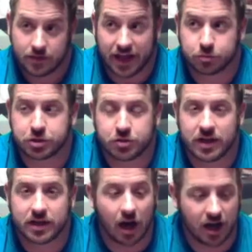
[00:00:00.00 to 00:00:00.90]
That's what you
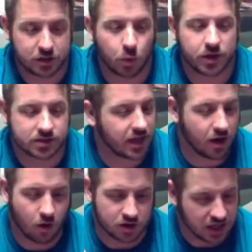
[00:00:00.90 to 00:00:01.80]
need. Hot Toys, they
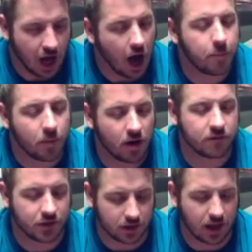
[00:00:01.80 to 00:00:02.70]
are top
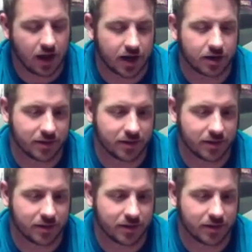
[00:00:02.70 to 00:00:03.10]
of the line.